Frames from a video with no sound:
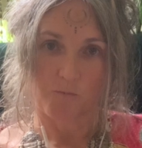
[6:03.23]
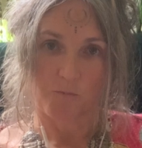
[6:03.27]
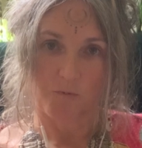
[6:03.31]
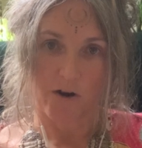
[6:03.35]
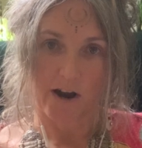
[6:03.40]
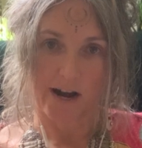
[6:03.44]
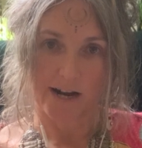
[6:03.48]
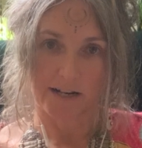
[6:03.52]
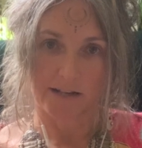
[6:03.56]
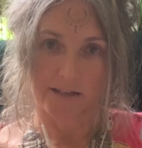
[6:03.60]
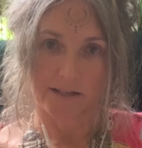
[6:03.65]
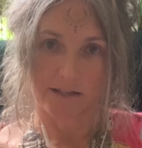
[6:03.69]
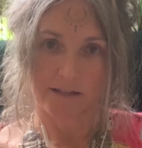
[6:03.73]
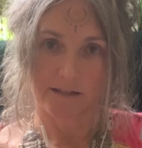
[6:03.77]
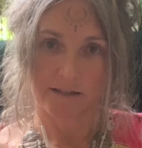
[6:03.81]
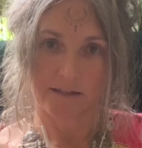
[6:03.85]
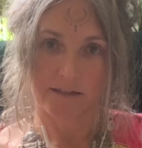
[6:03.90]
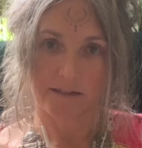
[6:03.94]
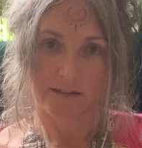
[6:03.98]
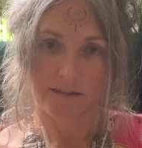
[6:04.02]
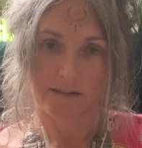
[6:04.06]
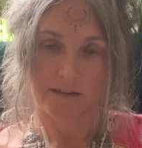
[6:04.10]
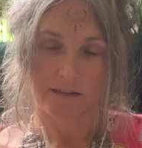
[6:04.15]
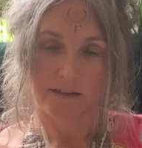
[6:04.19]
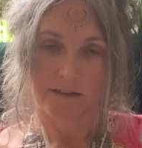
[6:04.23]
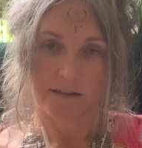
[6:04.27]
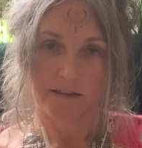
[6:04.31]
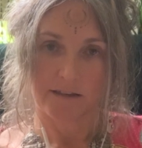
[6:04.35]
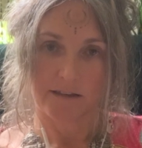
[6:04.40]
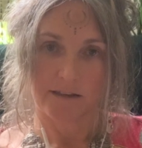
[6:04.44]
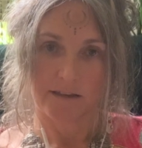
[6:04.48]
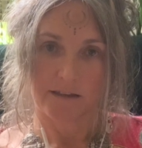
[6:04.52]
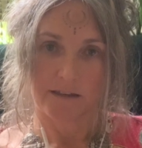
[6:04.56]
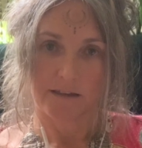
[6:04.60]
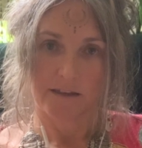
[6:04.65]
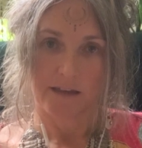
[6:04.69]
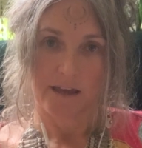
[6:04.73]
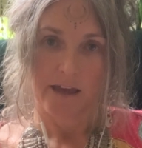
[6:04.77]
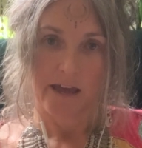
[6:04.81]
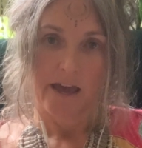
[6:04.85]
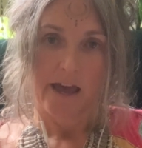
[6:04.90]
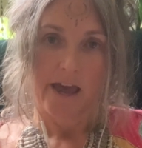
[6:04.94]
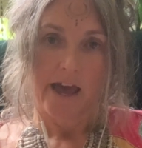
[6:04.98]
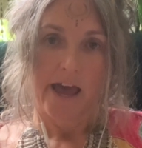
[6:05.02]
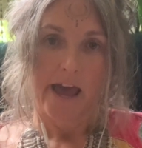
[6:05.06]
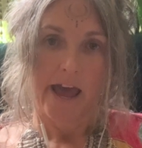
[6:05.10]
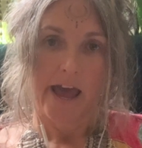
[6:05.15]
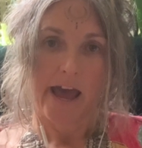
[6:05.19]
practice.
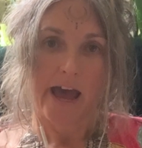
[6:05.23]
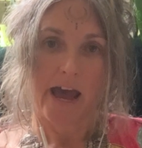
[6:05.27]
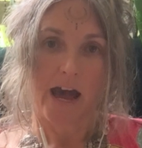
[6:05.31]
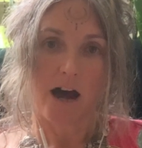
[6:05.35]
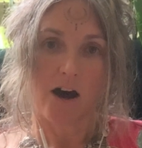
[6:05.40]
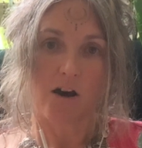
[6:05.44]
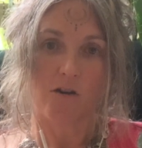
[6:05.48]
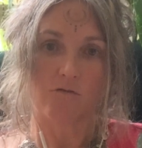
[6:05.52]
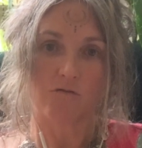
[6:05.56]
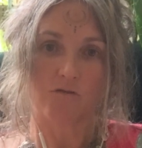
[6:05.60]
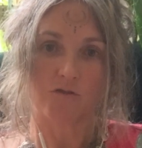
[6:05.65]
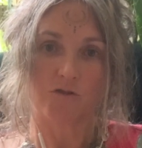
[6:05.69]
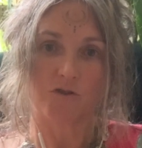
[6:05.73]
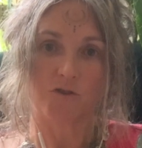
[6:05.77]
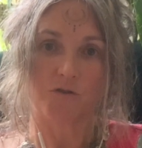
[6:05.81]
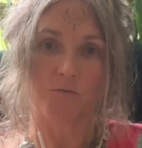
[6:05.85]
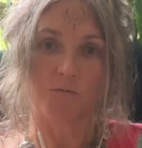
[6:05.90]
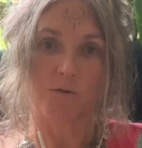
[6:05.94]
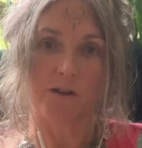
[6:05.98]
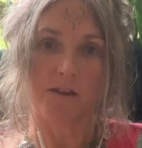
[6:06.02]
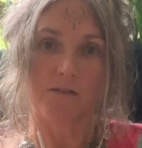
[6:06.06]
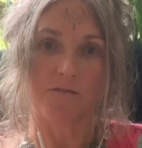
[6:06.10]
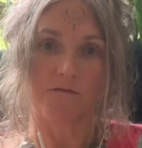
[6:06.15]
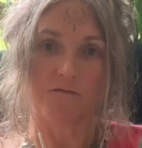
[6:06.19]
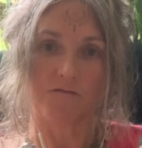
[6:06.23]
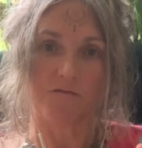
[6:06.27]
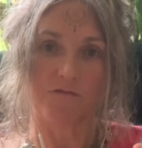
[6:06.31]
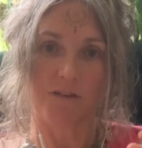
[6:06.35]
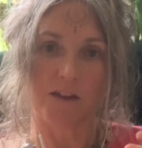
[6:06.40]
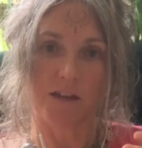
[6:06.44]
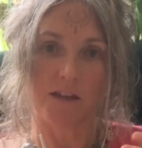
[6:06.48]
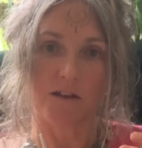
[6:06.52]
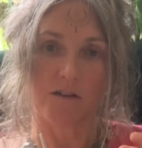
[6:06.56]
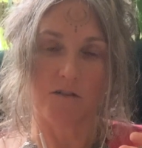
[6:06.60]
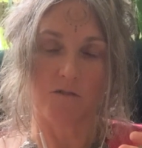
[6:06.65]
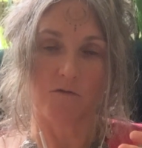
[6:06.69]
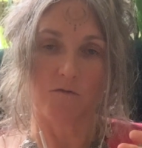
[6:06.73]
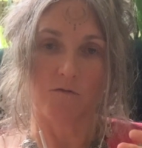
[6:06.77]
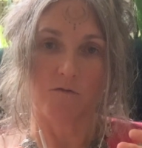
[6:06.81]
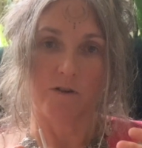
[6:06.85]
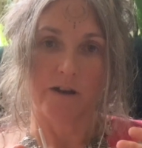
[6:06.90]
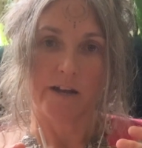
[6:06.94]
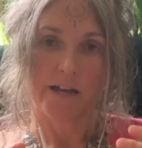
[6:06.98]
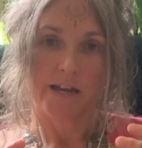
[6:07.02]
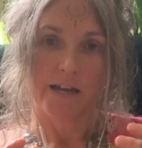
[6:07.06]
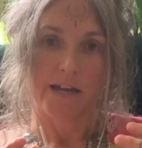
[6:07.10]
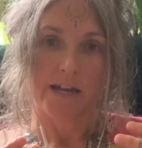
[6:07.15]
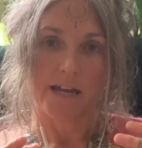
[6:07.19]
How do we feel
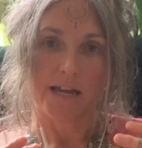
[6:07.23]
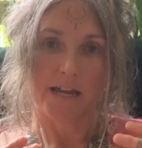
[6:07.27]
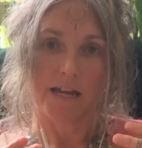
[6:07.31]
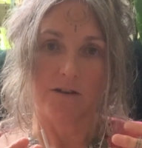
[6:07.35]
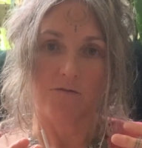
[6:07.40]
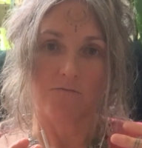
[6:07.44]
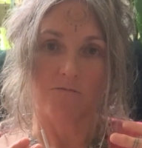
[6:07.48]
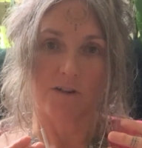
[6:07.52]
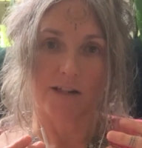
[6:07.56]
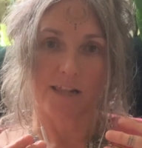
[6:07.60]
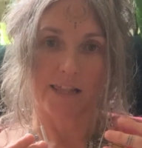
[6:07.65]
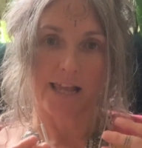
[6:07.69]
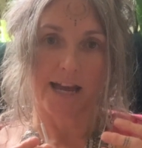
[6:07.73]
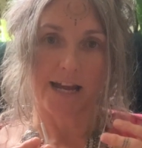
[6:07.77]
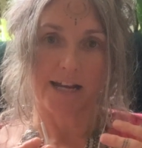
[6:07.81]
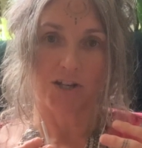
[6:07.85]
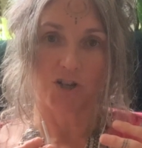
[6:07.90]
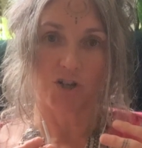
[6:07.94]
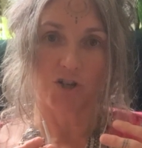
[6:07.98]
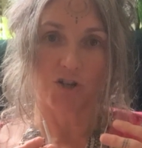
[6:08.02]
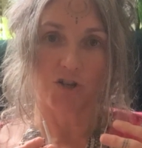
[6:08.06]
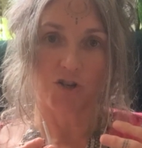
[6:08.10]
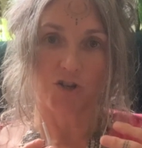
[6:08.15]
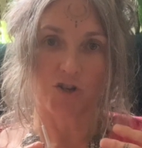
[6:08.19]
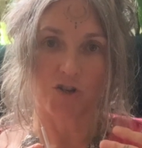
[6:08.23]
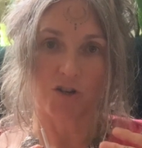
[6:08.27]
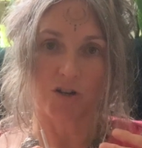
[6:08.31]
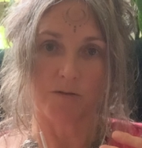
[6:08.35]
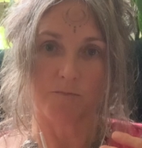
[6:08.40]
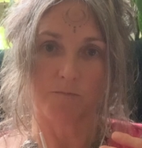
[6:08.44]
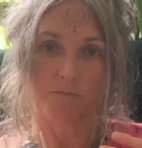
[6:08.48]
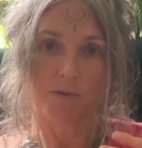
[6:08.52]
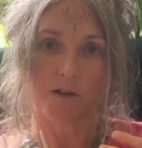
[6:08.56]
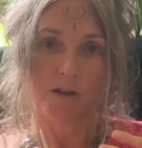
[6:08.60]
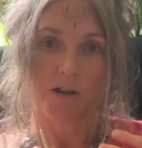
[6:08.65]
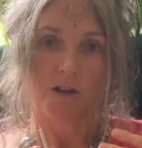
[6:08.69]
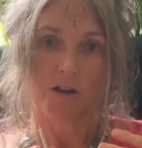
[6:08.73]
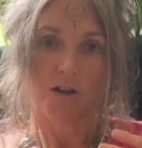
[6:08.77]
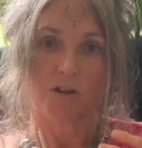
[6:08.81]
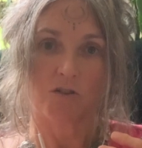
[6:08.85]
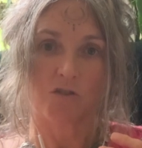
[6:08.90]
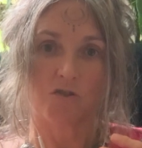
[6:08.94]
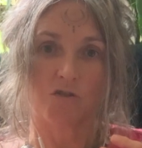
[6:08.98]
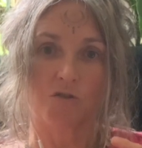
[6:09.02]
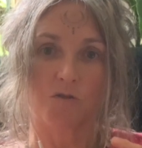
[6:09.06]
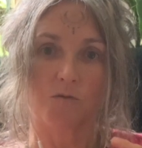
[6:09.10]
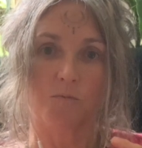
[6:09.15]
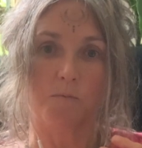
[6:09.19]
in relationship
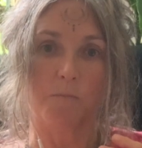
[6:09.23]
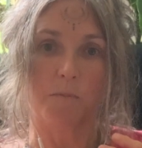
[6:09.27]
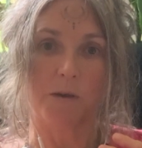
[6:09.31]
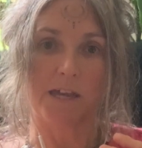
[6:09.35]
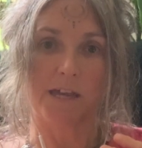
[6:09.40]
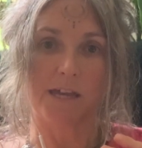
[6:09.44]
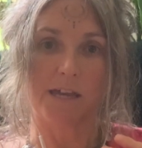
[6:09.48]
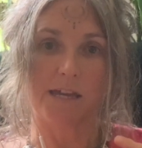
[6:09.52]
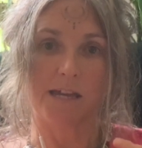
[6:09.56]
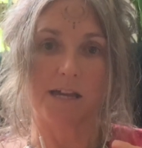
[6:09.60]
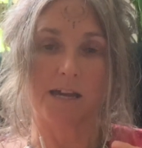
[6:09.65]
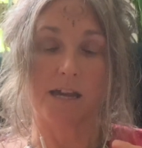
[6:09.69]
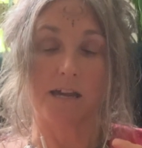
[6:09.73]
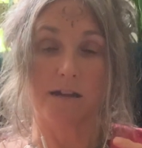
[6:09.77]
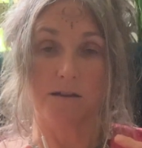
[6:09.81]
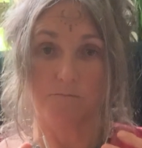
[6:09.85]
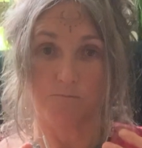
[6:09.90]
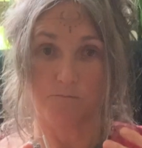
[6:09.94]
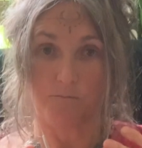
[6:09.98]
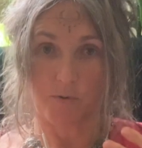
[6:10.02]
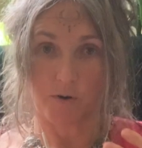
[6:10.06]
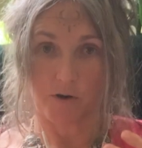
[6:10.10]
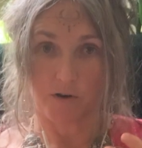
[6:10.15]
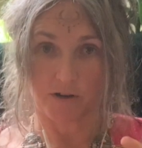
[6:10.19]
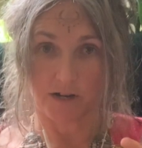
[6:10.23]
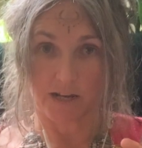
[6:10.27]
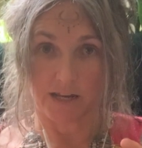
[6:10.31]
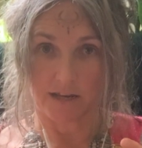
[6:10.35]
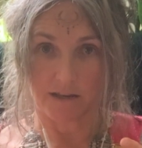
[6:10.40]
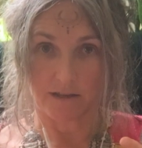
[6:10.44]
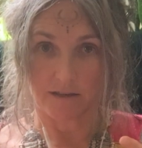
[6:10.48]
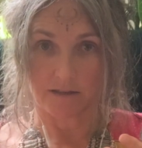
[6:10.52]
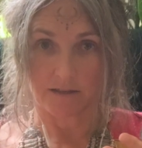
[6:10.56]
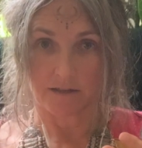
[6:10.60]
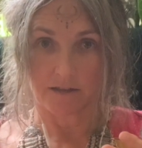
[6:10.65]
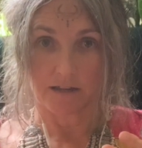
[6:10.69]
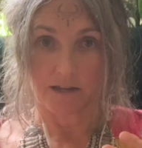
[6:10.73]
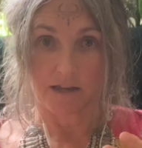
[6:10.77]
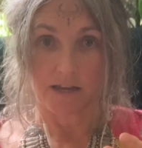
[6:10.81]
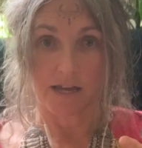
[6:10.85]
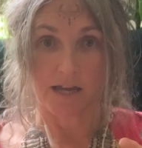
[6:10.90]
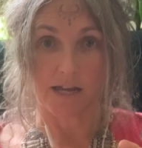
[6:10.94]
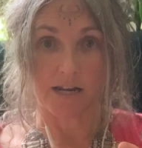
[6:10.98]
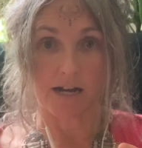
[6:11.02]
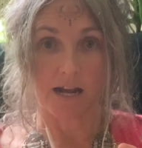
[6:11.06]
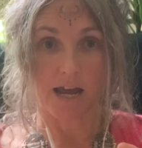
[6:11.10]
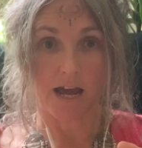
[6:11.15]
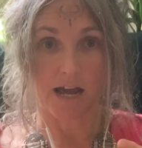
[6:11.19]
to being embodied
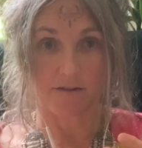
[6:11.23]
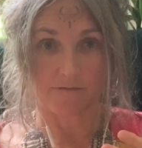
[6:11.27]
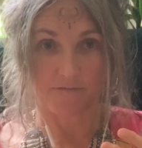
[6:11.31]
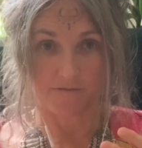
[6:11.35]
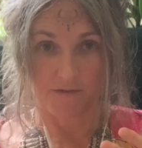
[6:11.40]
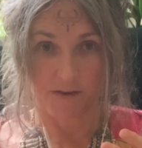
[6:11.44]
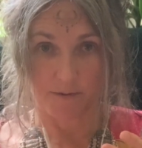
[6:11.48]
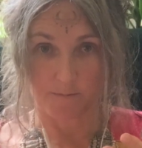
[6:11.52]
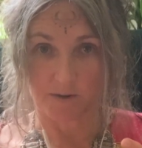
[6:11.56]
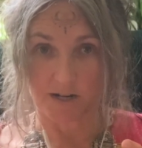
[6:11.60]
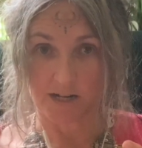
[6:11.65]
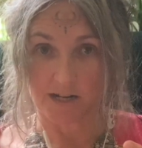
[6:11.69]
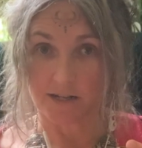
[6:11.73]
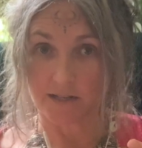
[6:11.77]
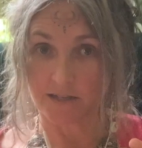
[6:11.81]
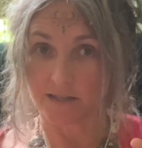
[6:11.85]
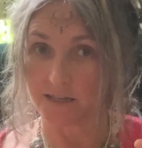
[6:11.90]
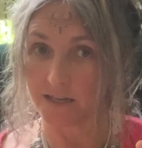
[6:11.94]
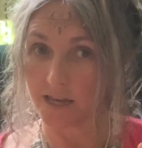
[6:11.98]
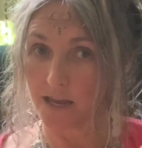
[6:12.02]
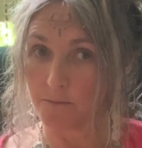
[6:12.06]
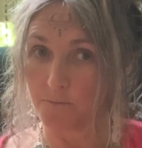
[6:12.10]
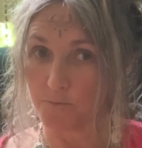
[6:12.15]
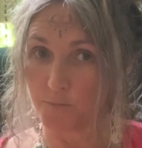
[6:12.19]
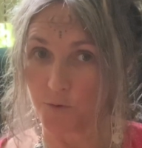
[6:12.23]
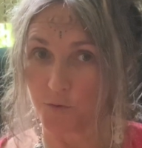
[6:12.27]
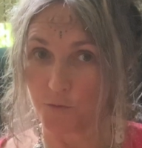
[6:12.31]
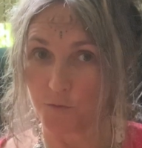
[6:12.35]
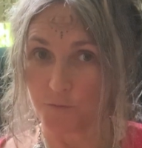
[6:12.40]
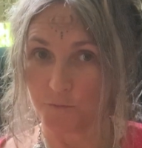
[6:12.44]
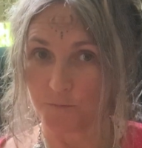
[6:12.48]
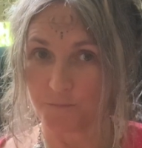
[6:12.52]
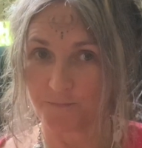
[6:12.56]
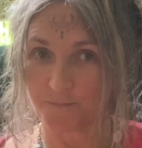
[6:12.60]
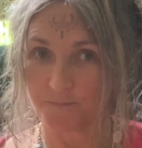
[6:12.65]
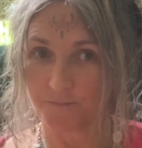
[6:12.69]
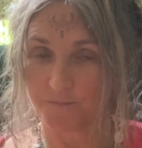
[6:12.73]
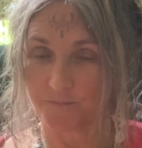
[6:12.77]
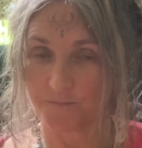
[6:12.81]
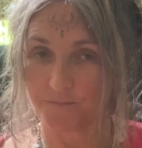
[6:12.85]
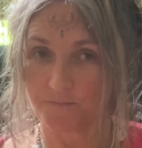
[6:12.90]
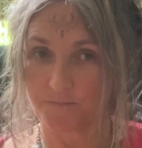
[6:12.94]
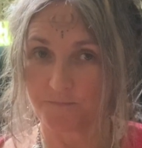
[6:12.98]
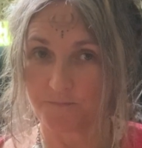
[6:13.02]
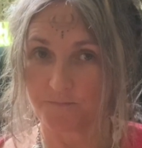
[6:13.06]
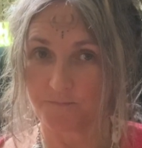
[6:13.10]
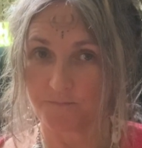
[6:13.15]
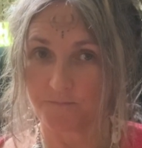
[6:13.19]
in our feminine temple,
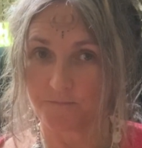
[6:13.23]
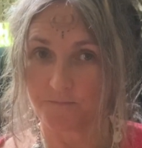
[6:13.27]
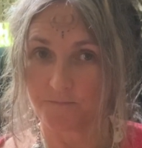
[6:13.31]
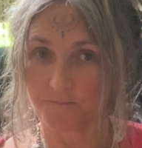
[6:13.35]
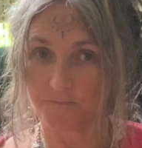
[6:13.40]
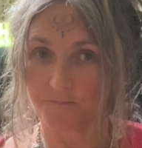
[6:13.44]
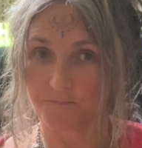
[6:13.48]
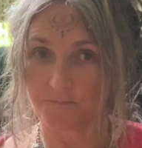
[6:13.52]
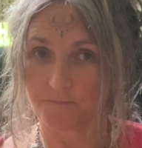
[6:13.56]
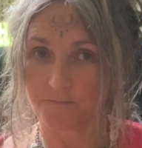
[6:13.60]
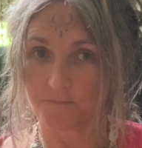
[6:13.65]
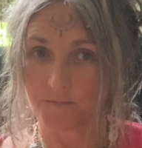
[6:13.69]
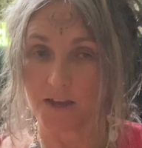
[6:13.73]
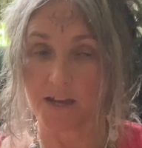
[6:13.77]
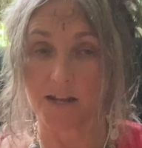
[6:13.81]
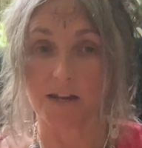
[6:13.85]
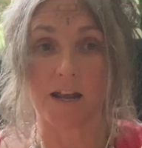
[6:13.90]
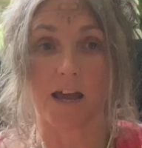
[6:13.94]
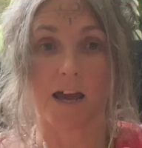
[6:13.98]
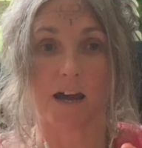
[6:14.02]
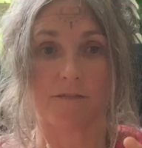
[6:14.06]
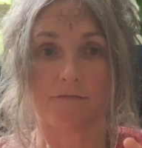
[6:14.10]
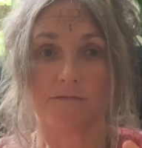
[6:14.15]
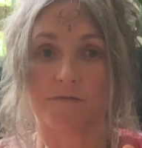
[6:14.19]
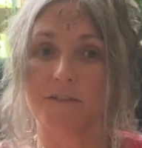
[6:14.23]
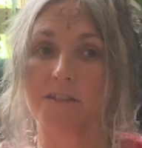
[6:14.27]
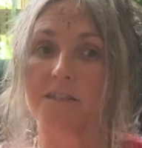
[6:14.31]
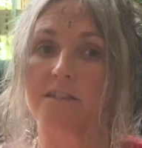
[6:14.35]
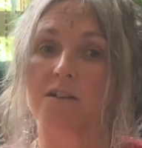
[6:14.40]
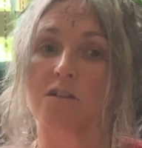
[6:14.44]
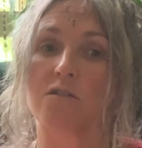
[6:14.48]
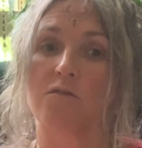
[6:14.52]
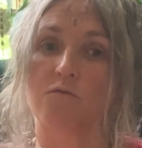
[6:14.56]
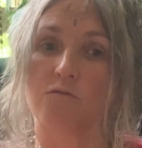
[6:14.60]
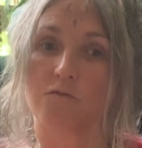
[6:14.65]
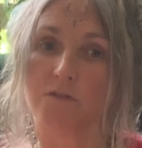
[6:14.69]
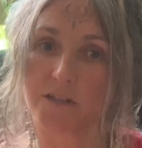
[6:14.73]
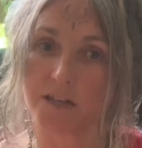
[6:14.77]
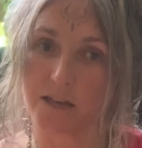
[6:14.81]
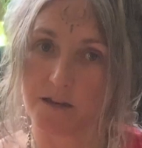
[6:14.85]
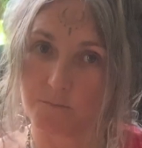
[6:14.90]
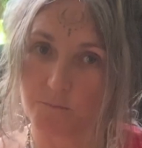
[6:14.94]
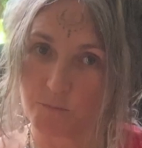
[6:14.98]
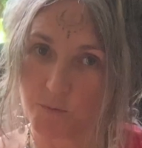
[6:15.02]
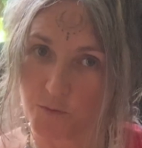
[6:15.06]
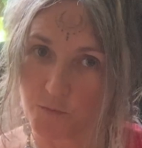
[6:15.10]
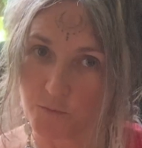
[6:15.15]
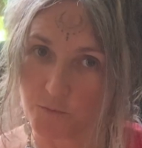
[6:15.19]
in our physical
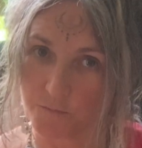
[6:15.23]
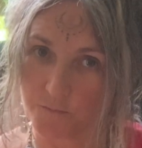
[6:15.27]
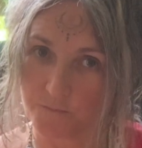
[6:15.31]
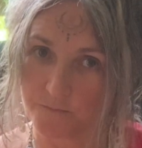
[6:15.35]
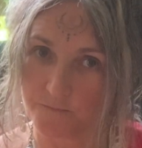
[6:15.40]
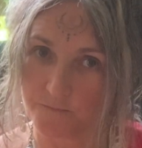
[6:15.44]
temple?